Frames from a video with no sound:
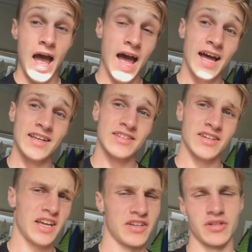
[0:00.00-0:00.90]
And uh,
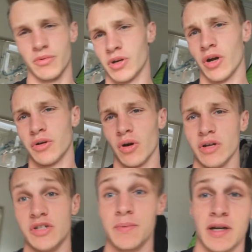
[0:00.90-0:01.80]
yes, yeah, so I'm gonna go
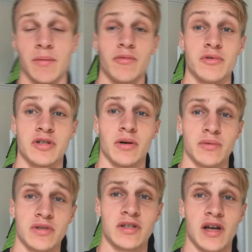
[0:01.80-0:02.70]
college, pick up the
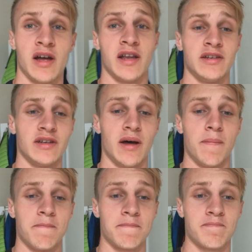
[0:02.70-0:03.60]
results and
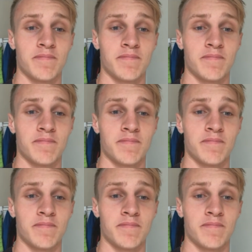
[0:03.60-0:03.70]
um,